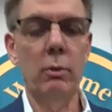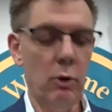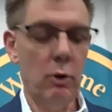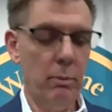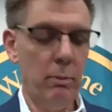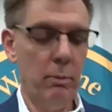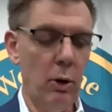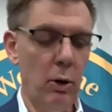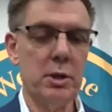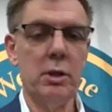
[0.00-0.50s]
We'll
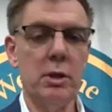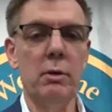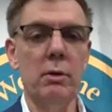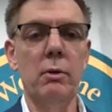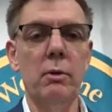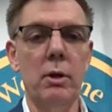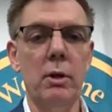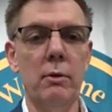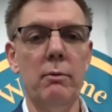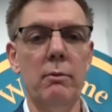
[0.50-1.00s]
post
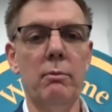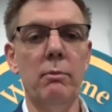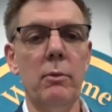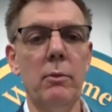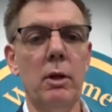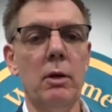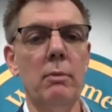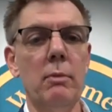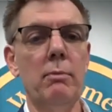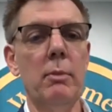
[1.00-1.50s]
the
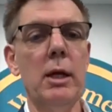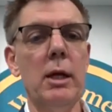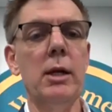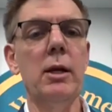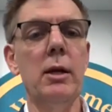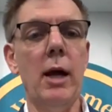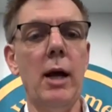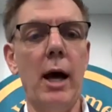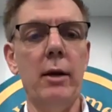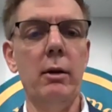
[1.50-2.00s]

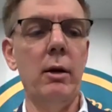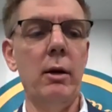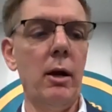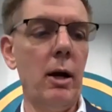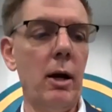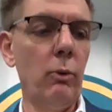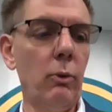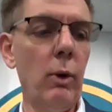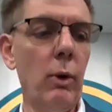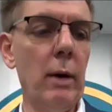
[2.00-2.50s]
meeting on
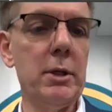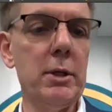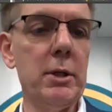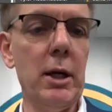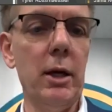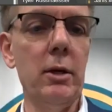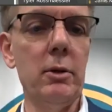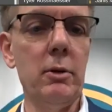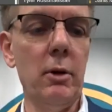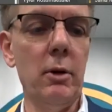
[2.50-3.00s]
our
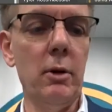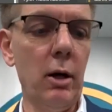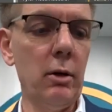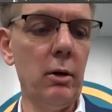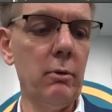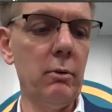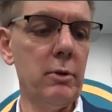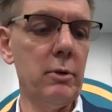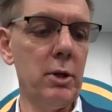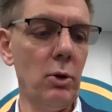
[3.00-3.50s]
website and
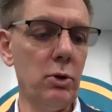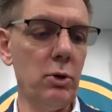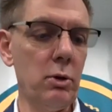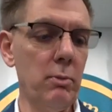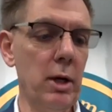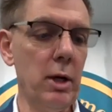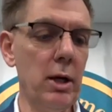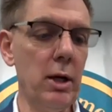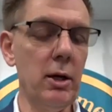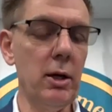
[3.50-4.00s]
our social
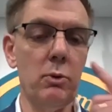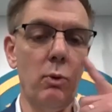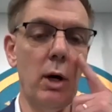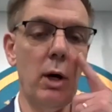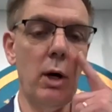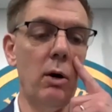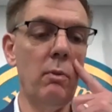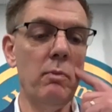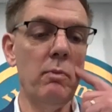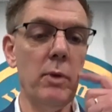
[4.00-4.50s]
media as
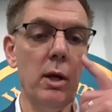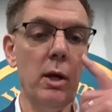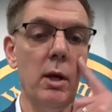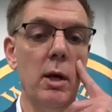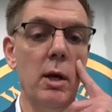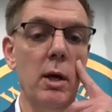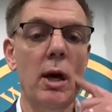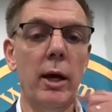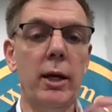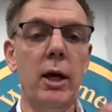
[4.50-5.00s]
well.
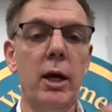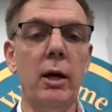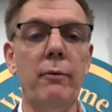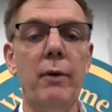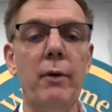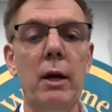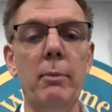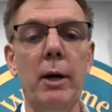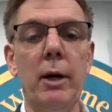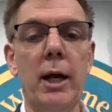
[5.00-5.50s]
Again,
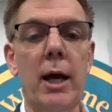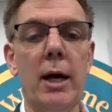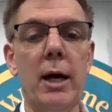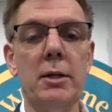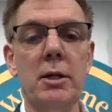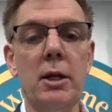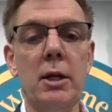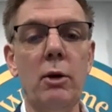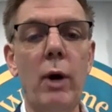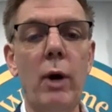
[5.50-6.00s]
if anybody
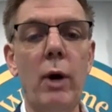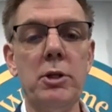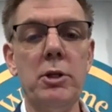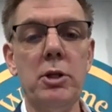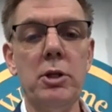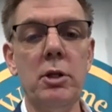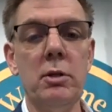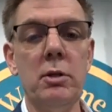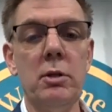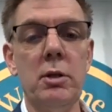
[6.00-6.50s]
has any
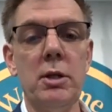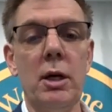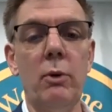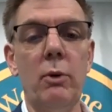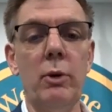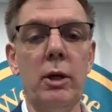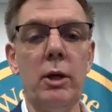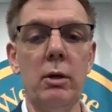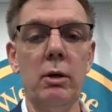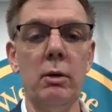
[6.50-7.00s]
questions,
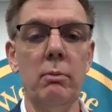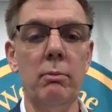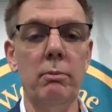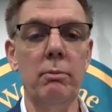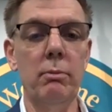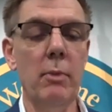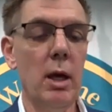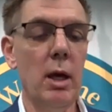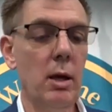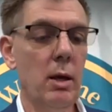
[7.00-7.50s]
we can
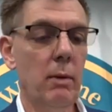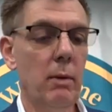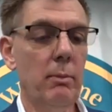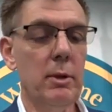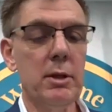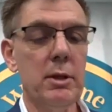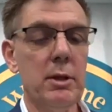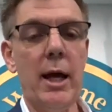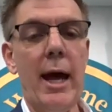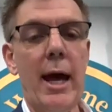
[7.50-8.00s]

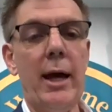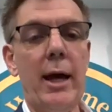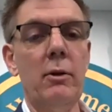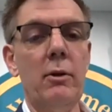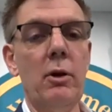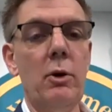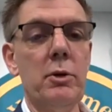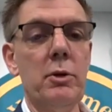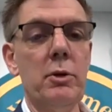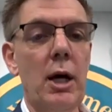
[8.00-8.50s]
be
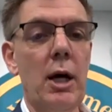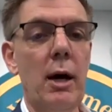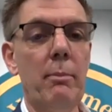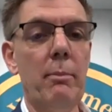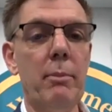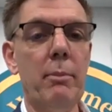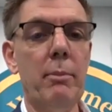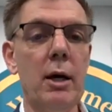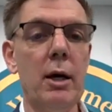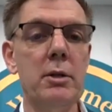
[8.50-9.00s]
stacking those
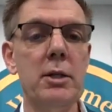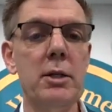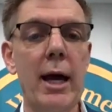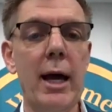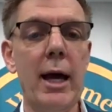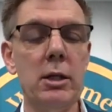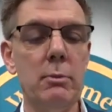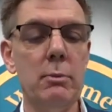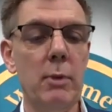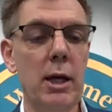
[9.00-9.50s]
up.
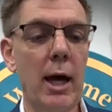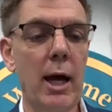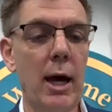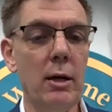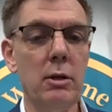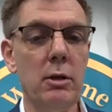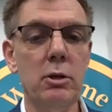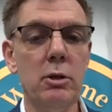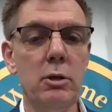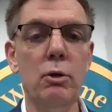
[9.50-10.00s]
Text me
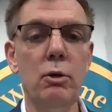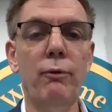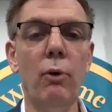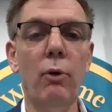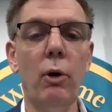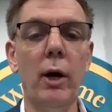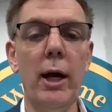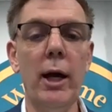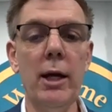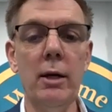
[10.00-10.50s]
at
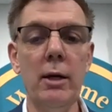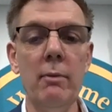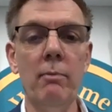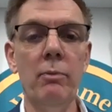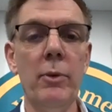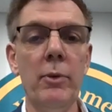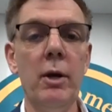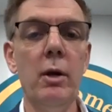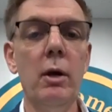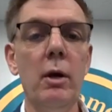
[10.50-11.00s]

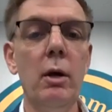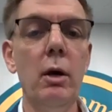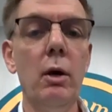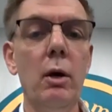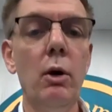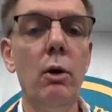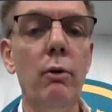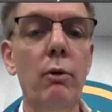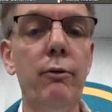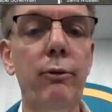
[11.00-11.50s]

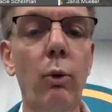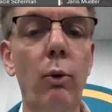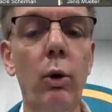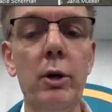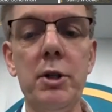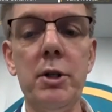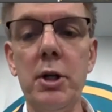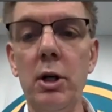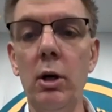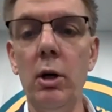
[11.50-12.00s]

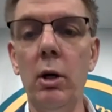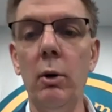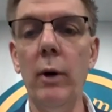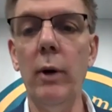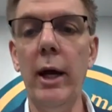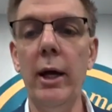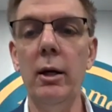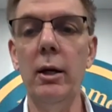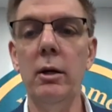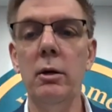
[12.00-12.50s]

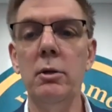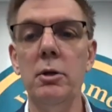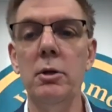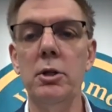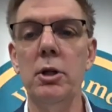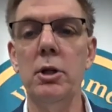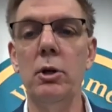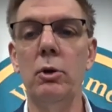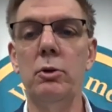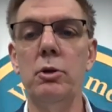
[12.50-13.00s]

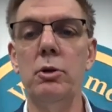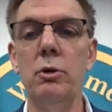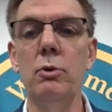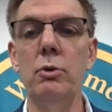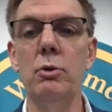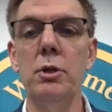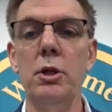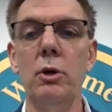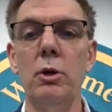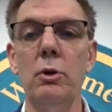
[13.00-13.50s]

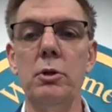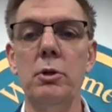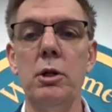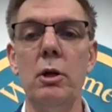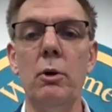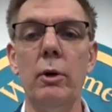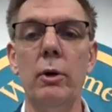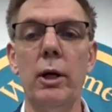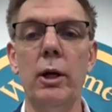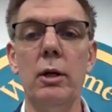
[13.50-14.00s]

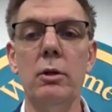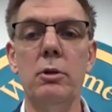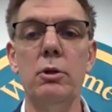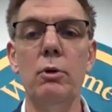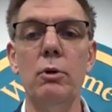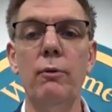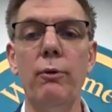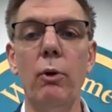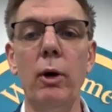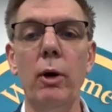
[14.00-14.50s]
248-408-0200. Again,
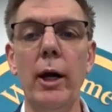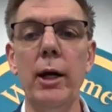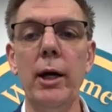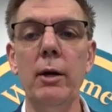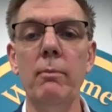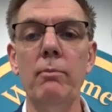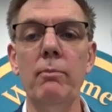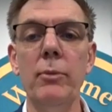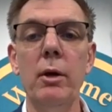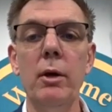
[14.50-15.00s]

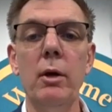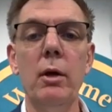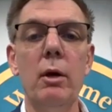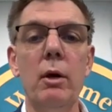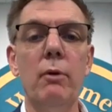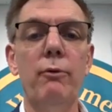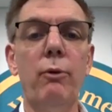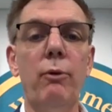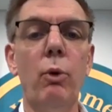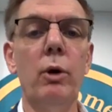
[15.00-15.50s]

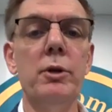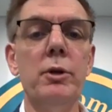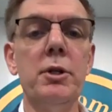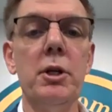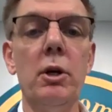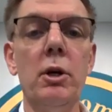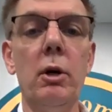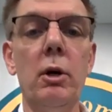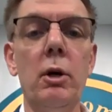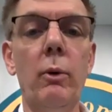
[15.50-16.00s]

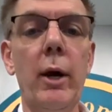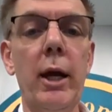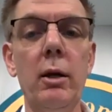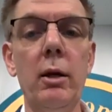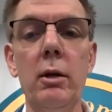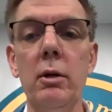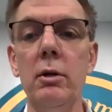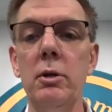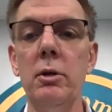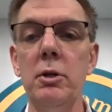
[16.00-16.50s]

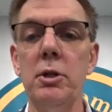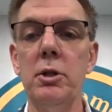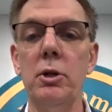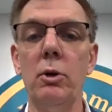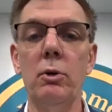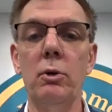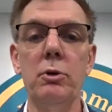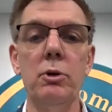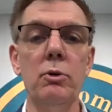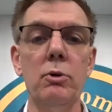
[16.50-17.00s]

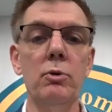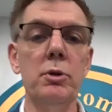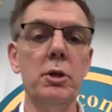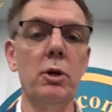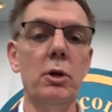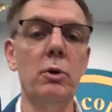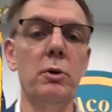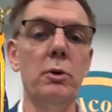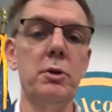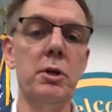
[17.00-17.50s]

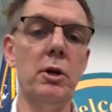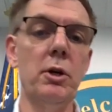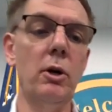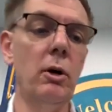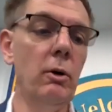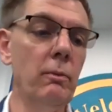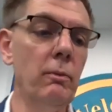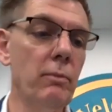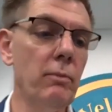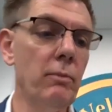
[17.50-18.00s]

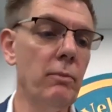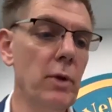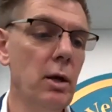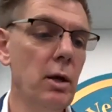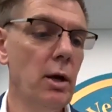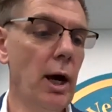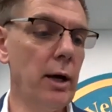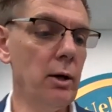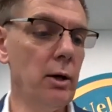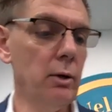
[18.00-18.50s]
248-408-0200.
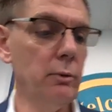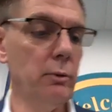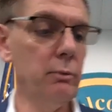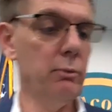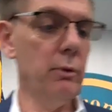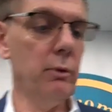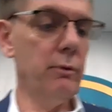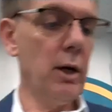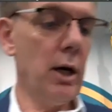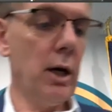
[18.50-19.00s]
I
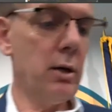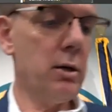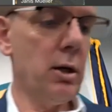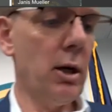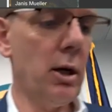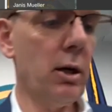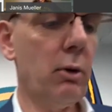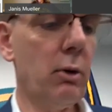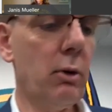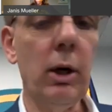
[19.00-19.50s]
know we've got
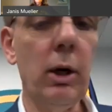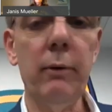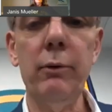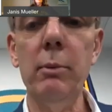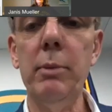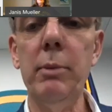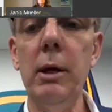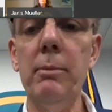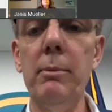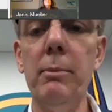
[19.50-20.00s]
quite a
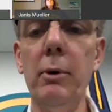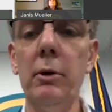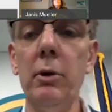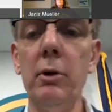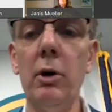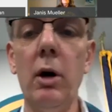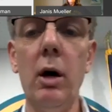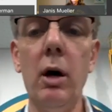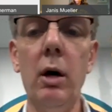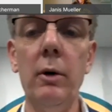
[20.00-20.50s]
few people on
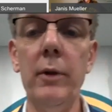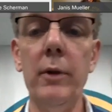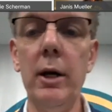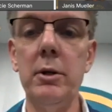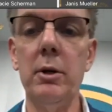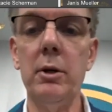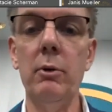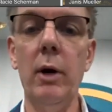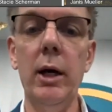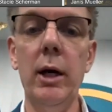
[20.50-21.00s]
the call, and
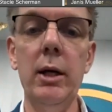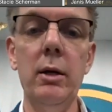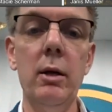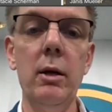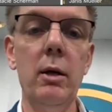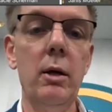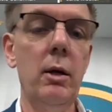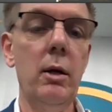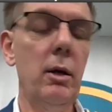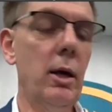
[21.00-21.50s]
that's
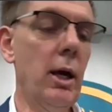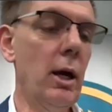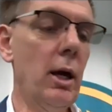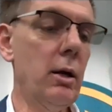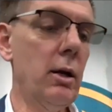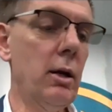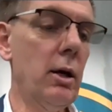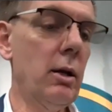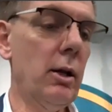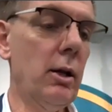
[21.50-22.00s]
great.
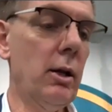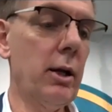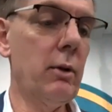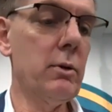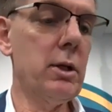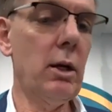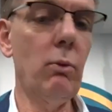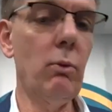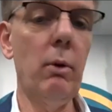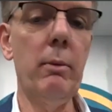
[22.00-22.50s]
And like
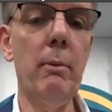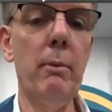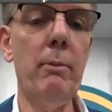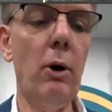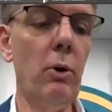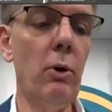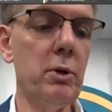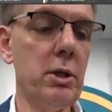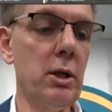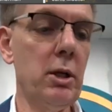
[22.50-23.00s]
we said, we'll be
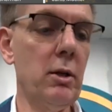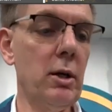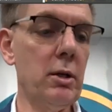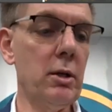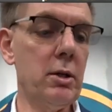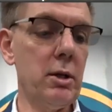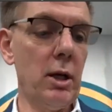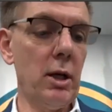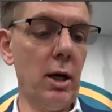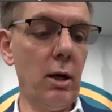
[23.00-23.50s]
posting
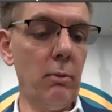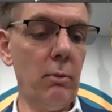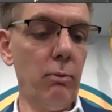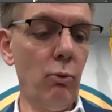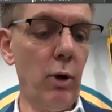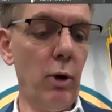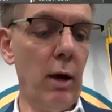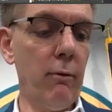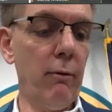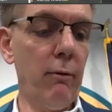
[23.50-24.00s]
this.
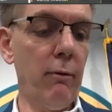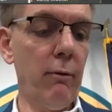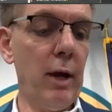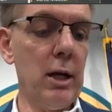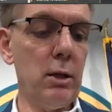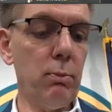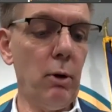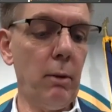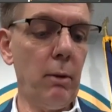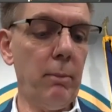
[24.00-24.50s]
We have a
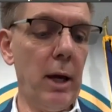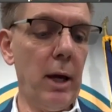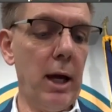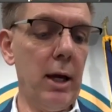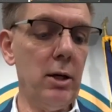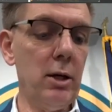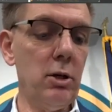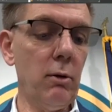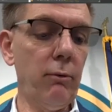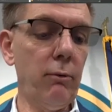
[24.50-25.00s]
Facebook
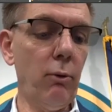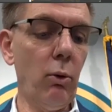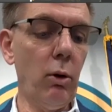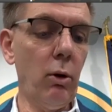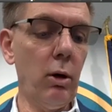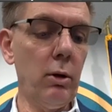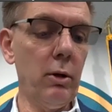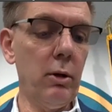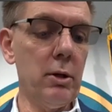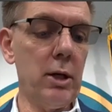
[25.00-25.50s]
page
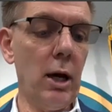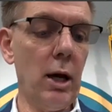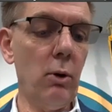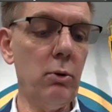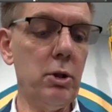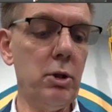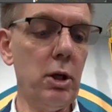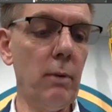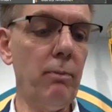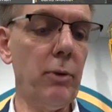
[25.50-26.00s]
for the
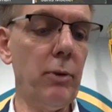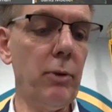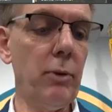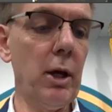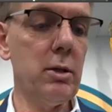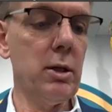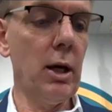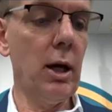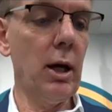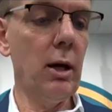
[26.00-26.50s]
township
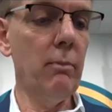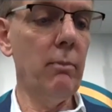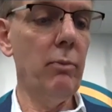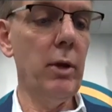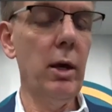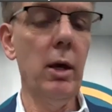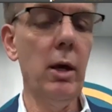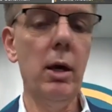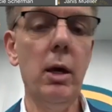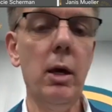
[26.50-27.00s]
that
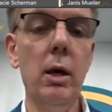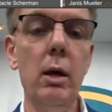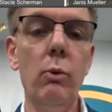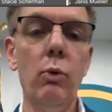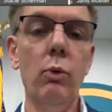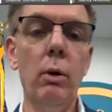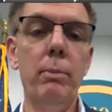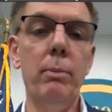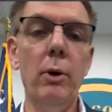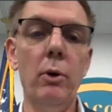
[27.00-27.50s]

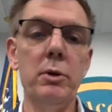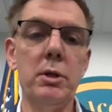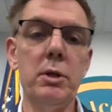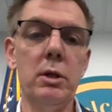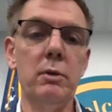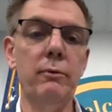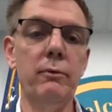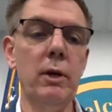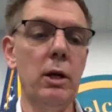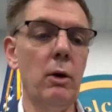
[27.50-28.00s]
we'll post
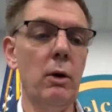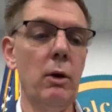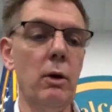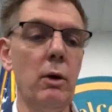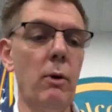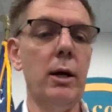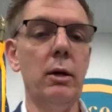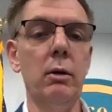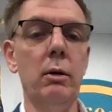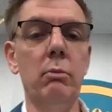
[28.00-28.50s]
this video
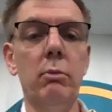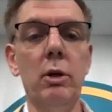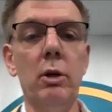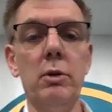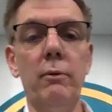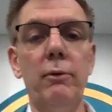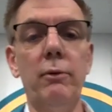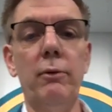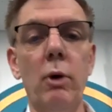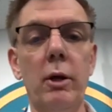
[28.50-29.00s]
on, and
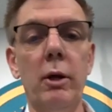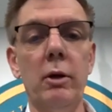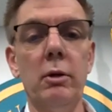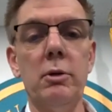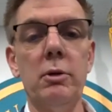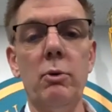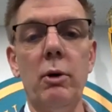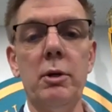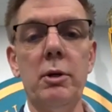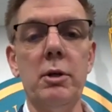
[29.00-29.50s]
there's a few
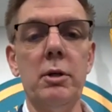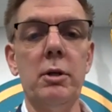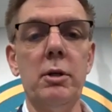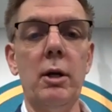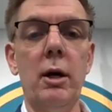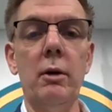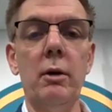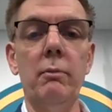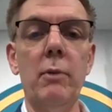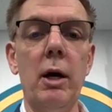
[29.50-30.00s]
other sources
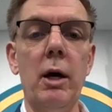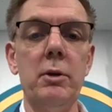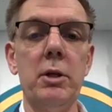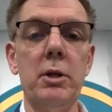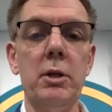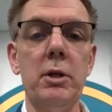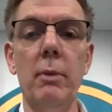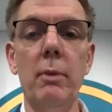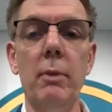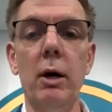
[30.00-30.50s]
that I'll
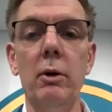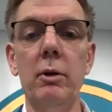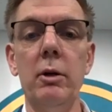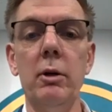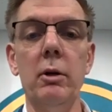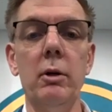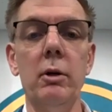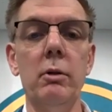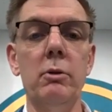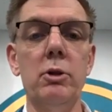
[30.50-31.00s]
tell you about
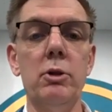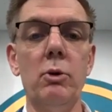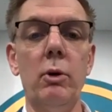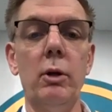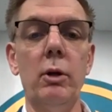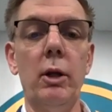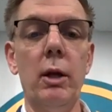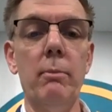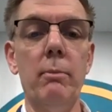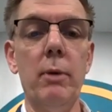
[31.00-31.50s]
here
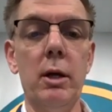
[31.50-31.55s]
shortly.